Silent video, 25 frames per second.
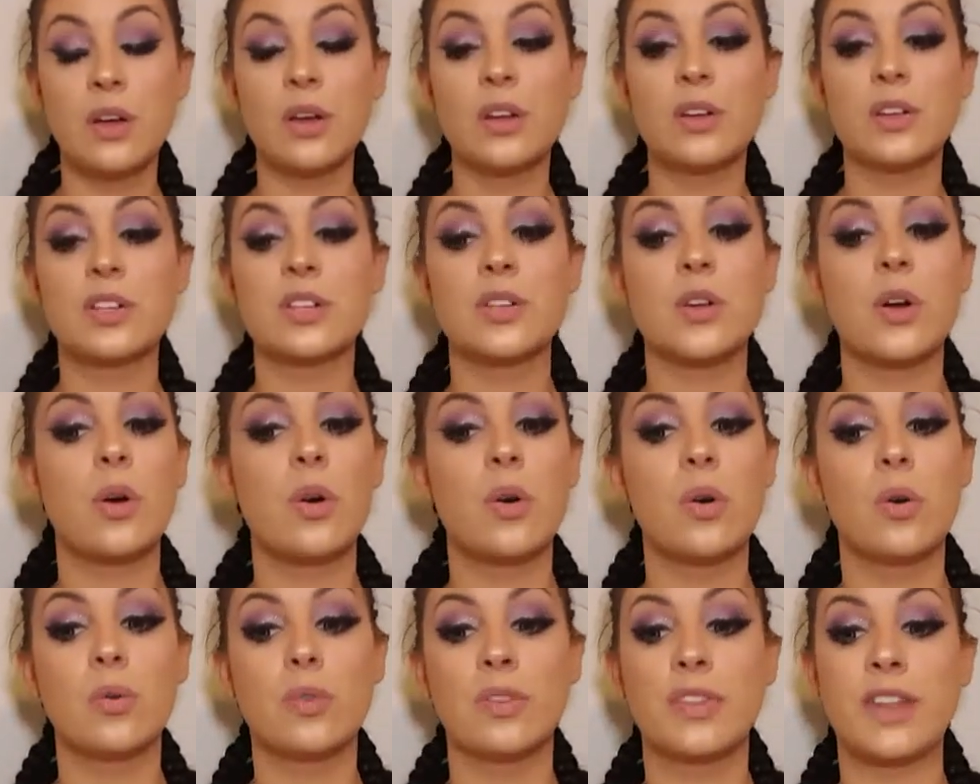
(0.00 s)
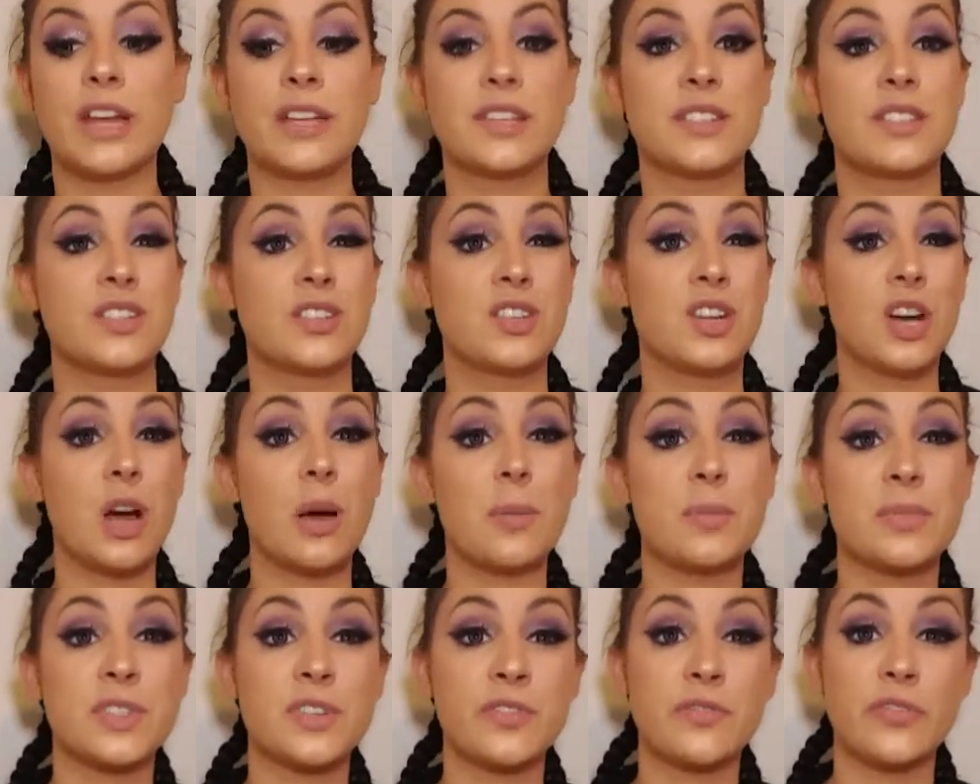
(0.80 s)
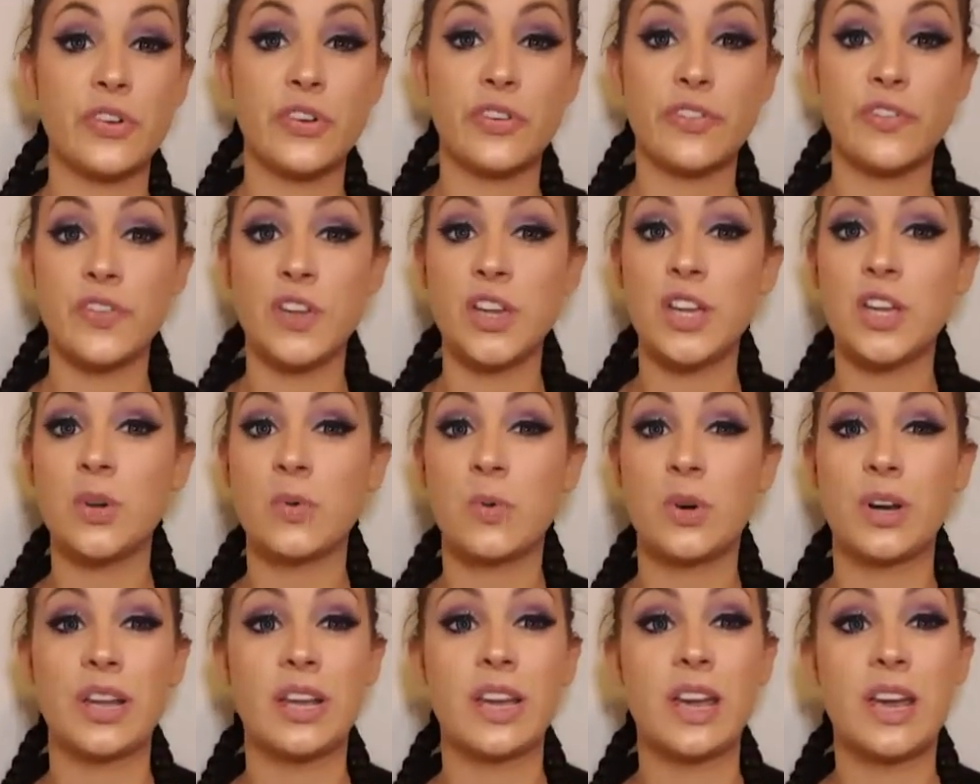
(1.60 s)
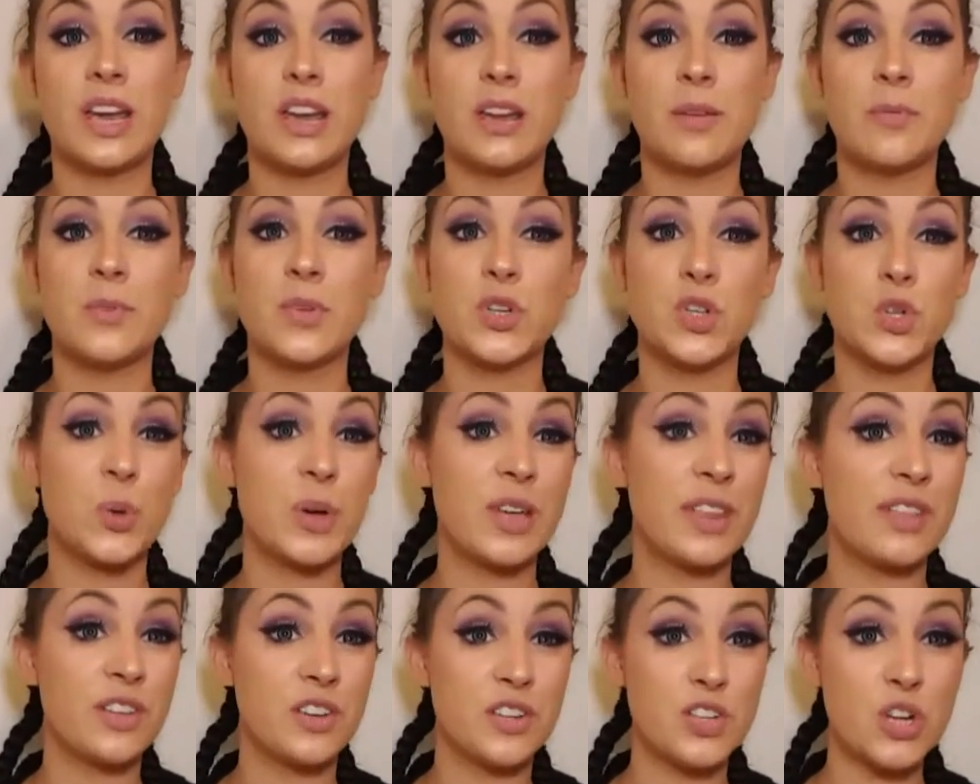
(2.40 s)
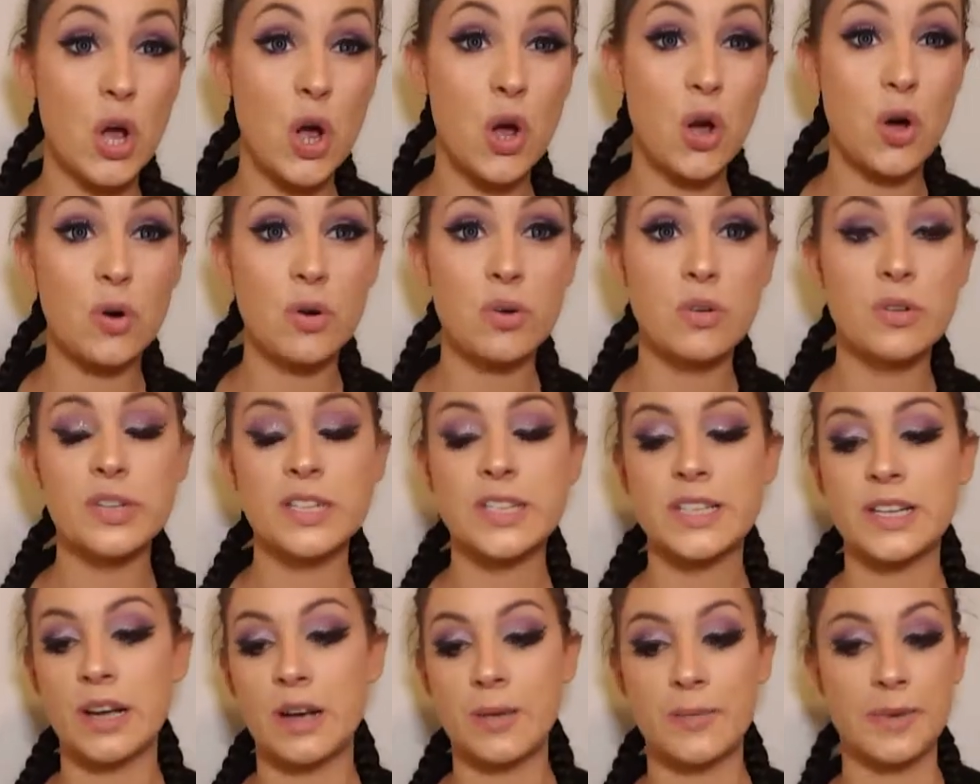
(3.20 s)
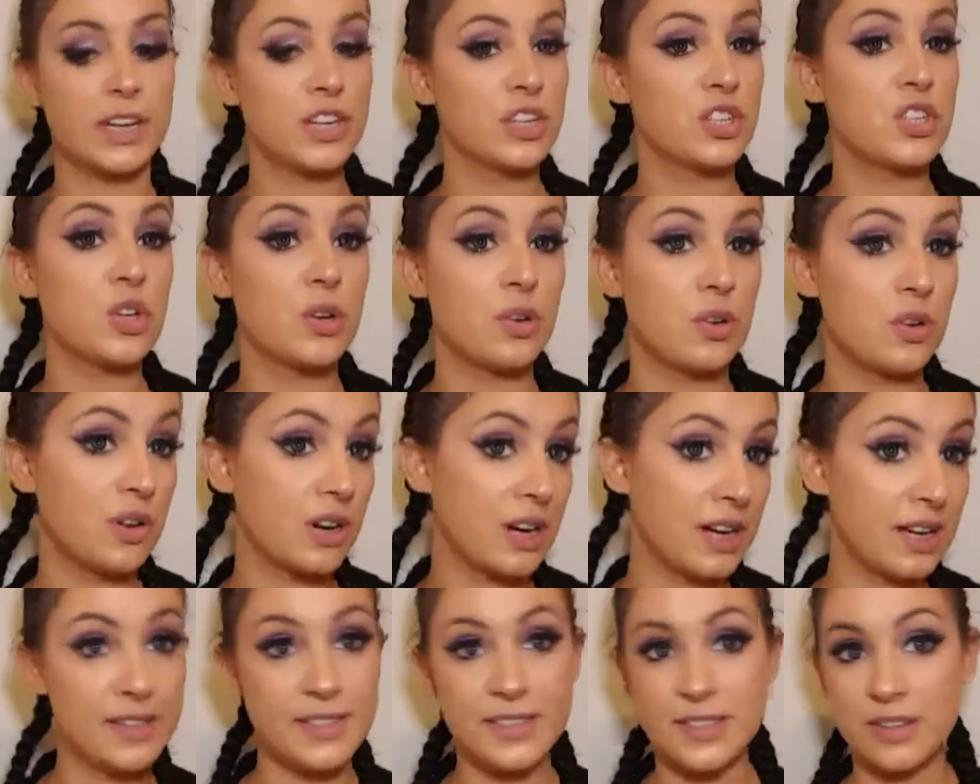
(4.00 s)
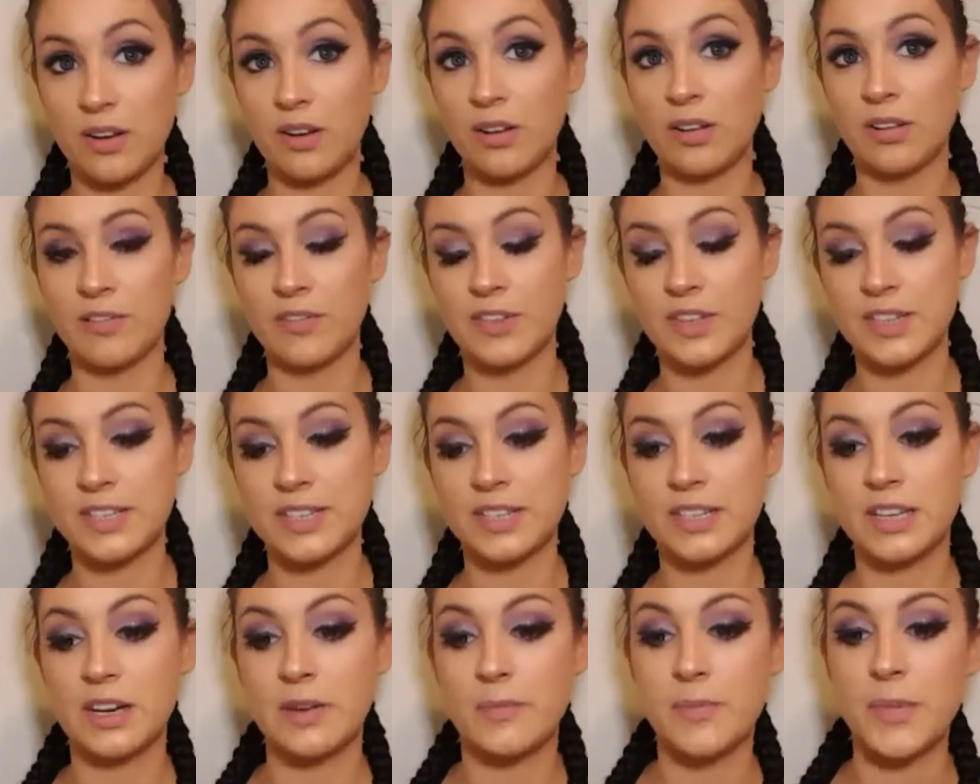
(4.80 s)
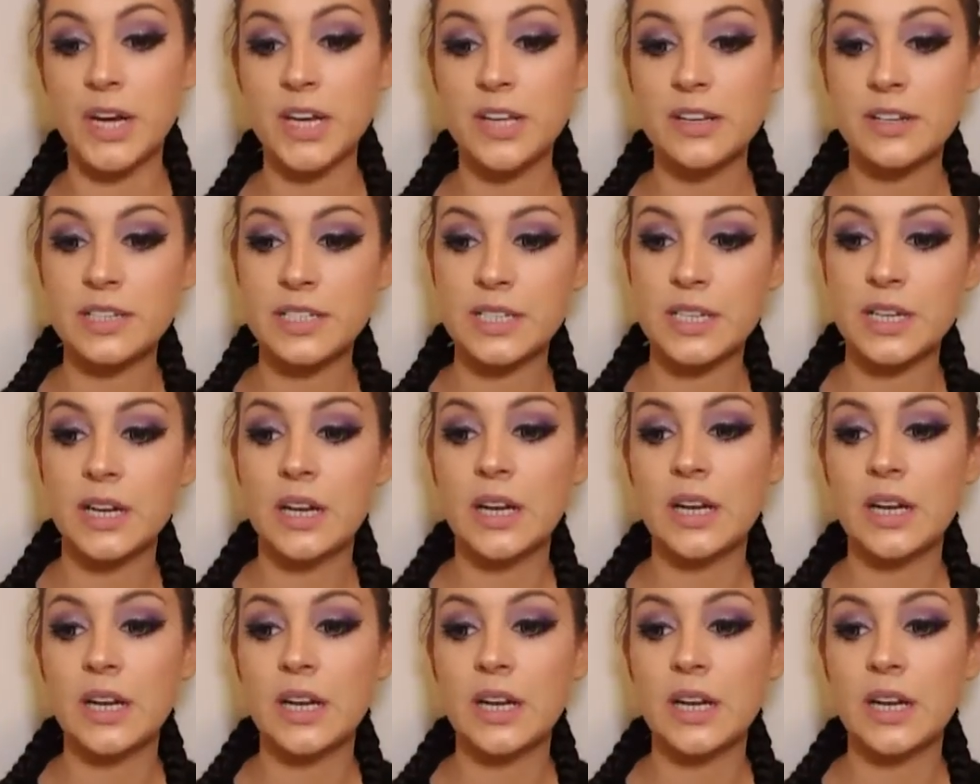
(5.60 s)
So that's the tops of your feet. You want to get in between the toes. I can show you guys all of this in a minute.